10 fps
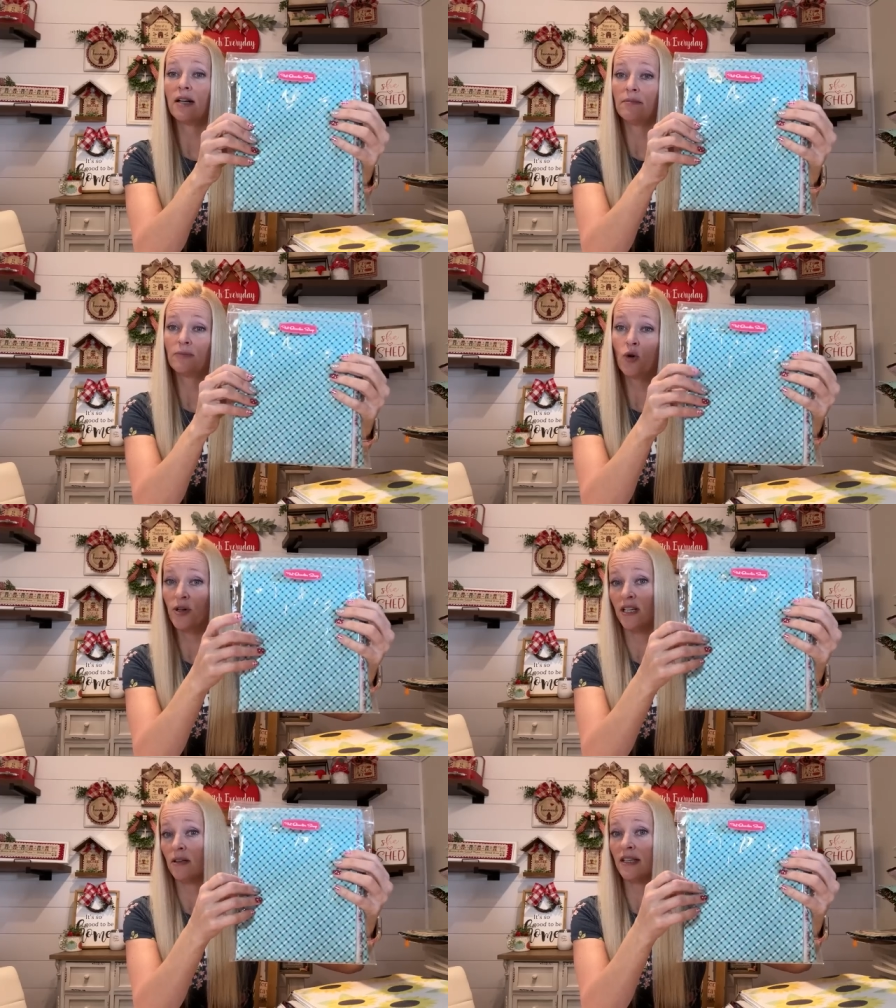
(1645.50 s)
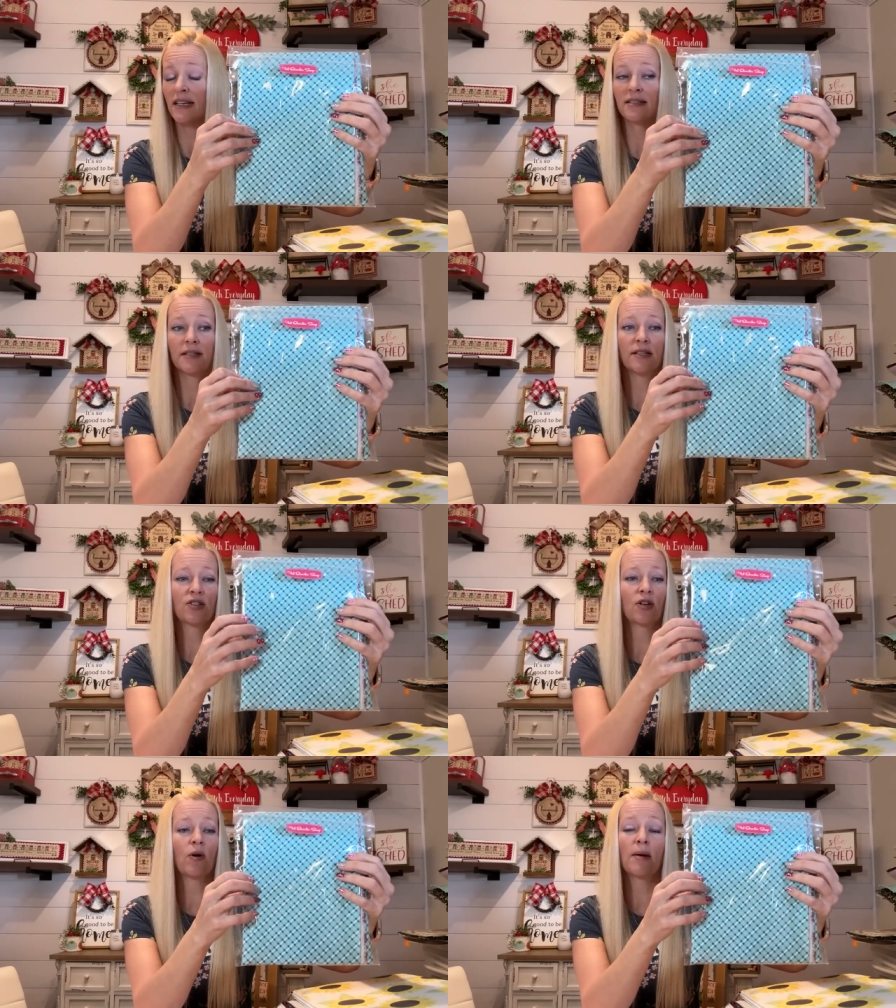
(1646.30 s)
Club, Cornelius.
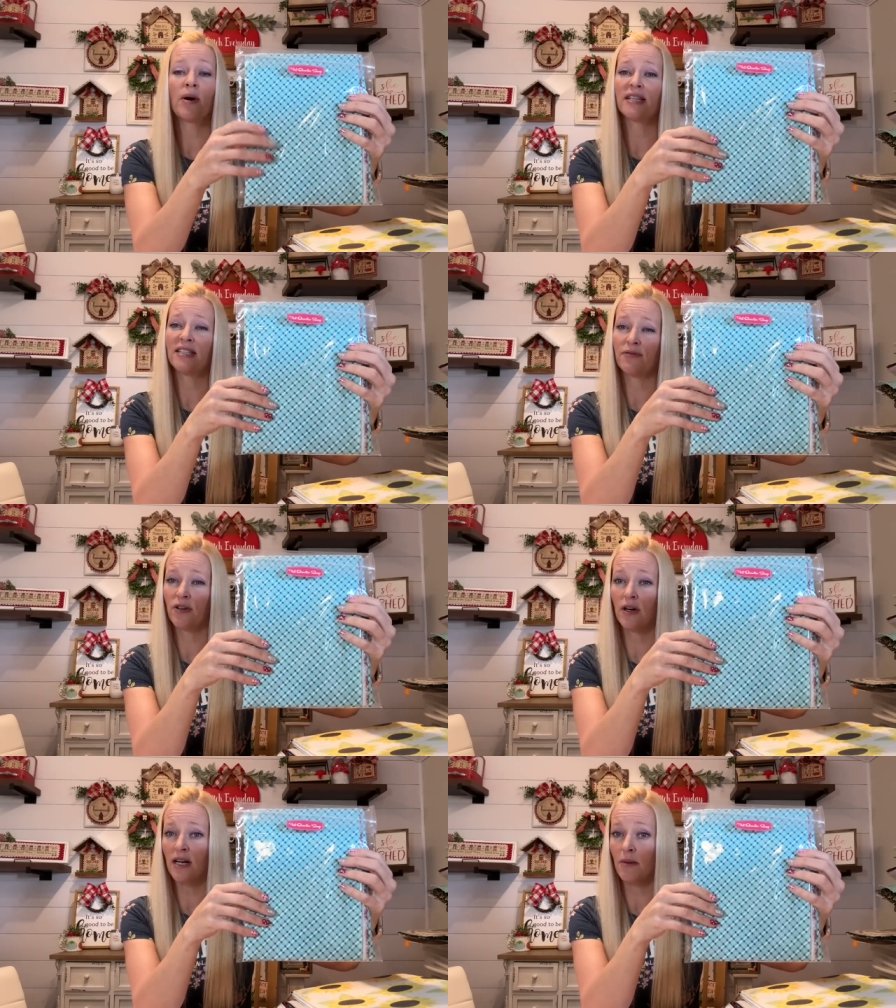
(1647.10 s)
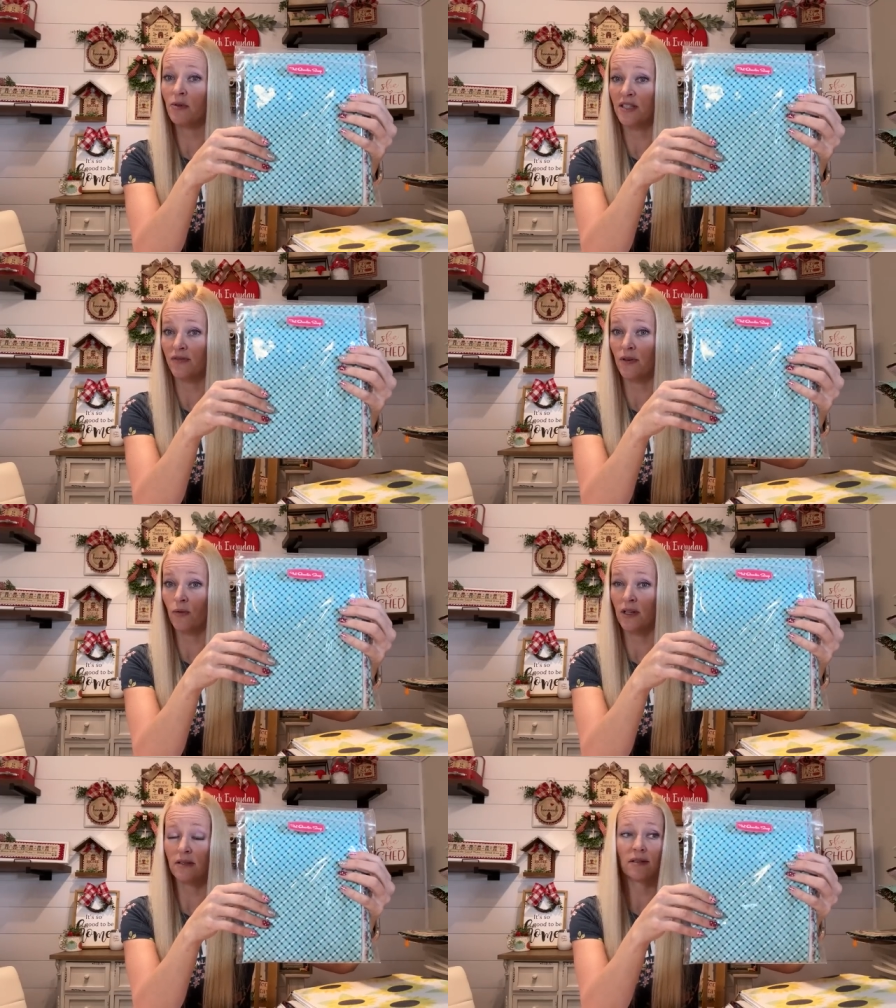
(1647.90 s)
So I bought a different, a couple different
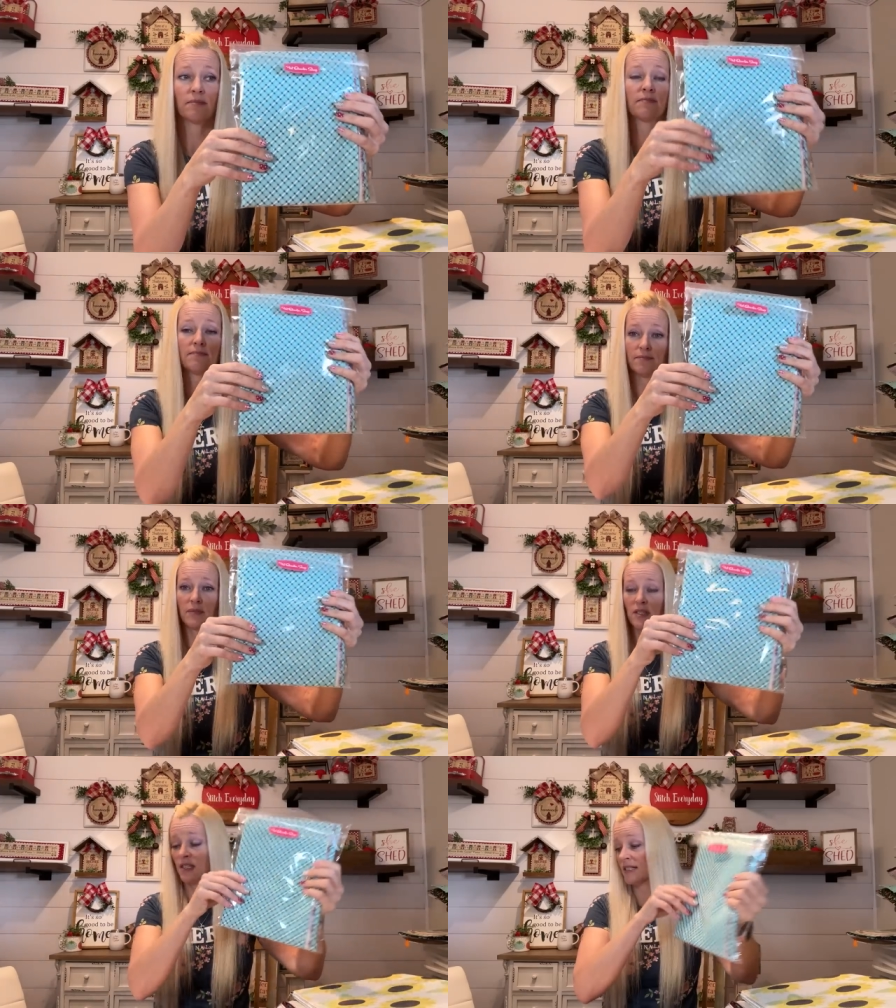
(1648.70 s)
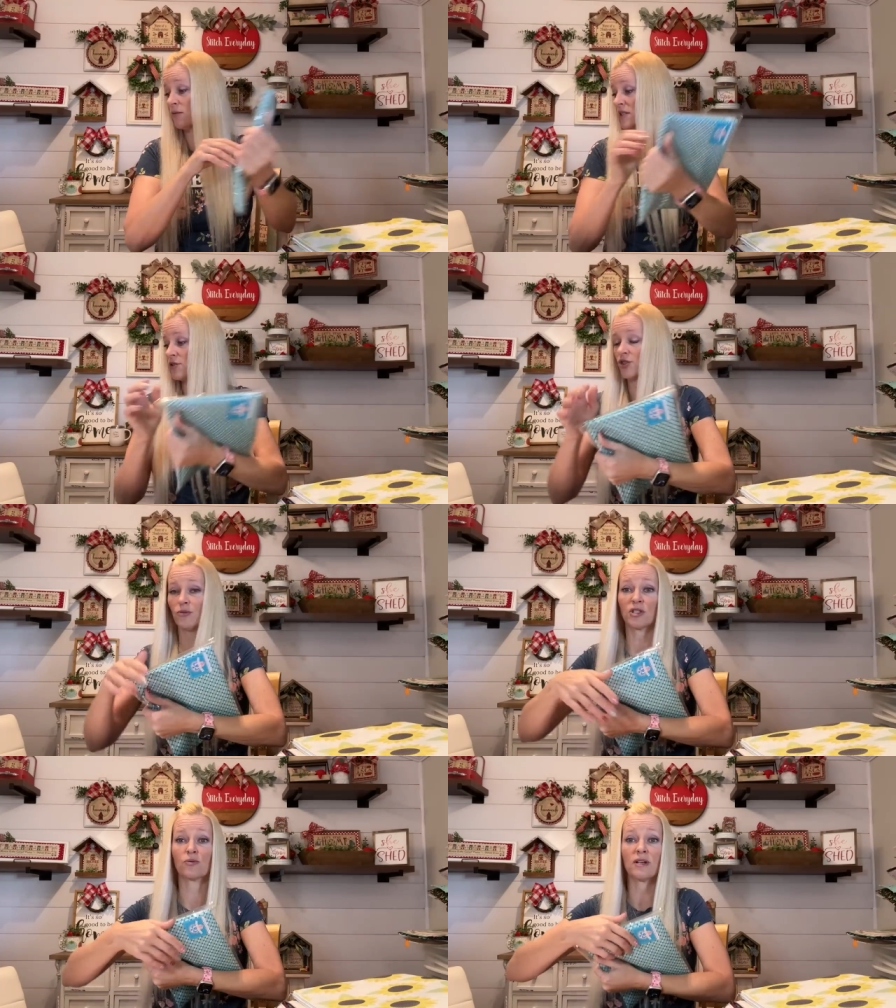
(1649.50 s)
ones because I wasn't sure
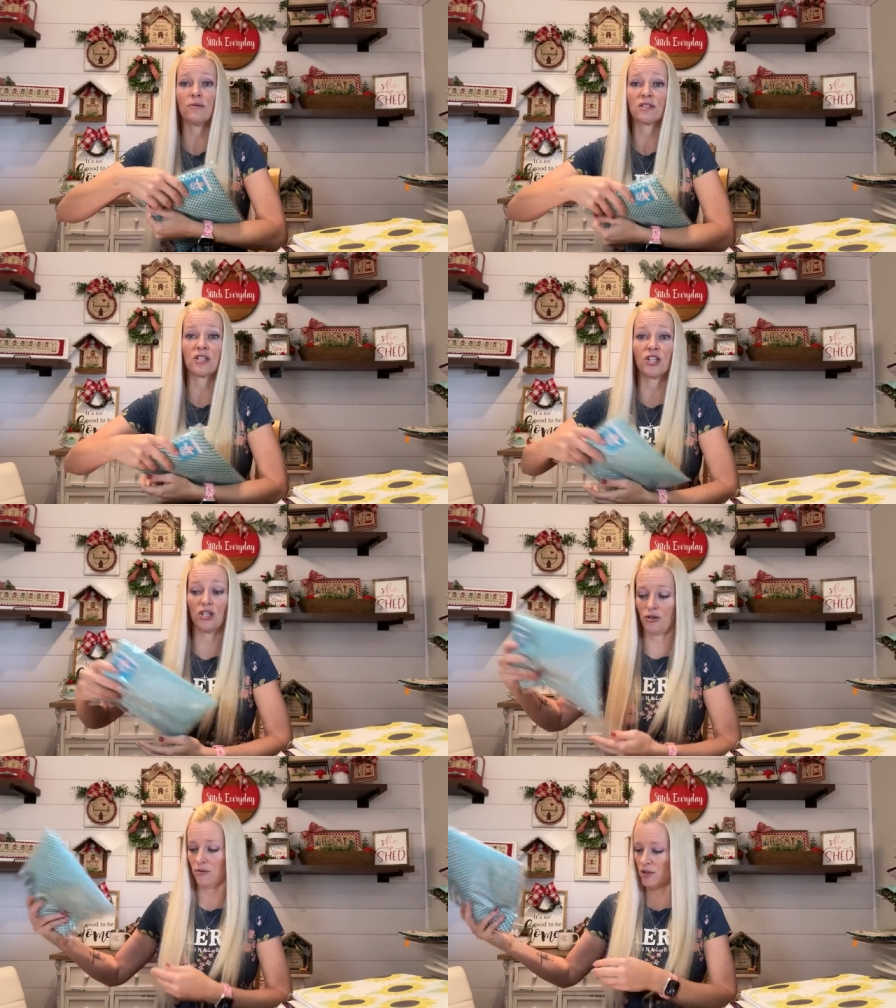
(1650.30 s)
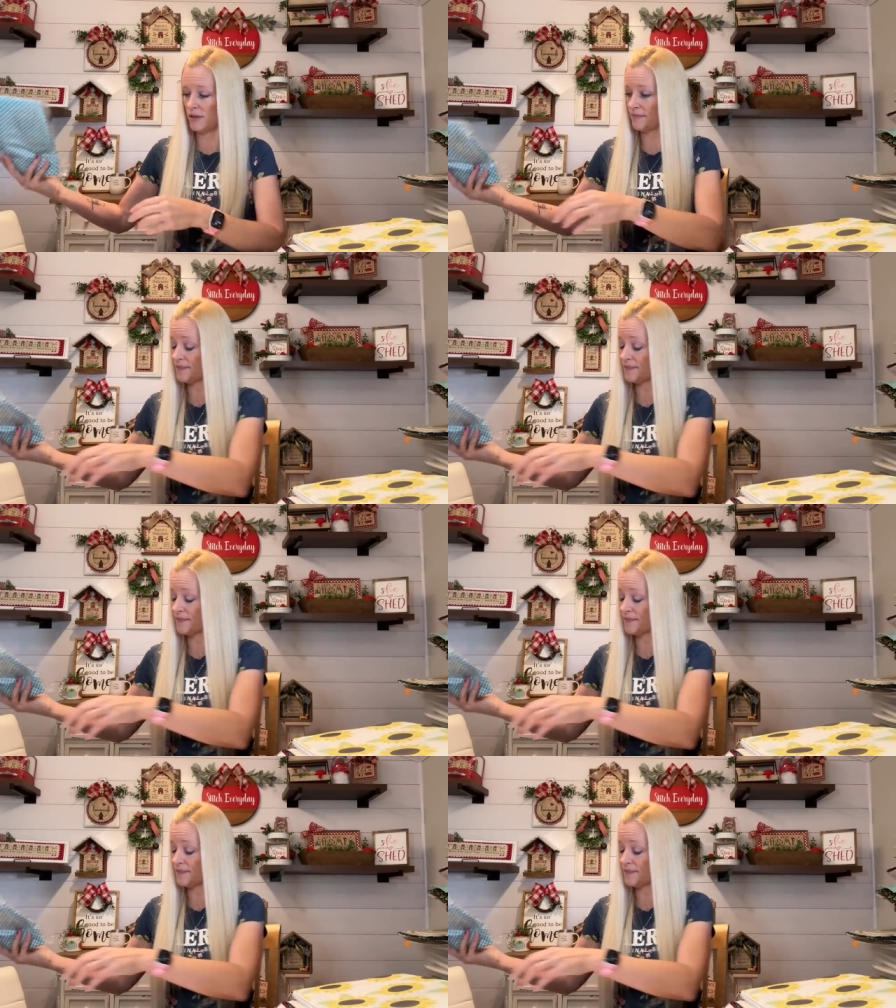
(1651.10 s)
which one I was going to use.